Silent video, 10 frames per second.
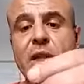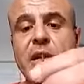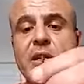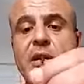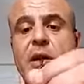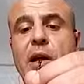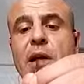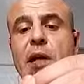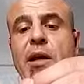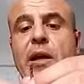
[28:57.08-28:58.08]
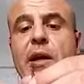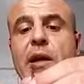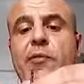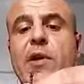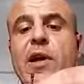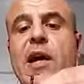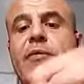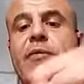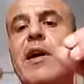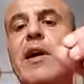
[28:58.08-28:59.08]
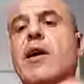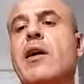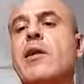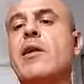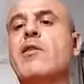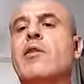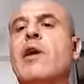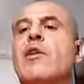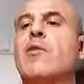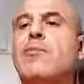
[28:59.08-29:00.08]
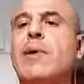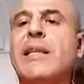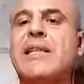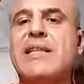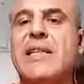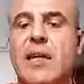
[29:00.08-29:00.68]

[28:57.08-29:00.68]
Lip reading: So if we have a, you know, a complete set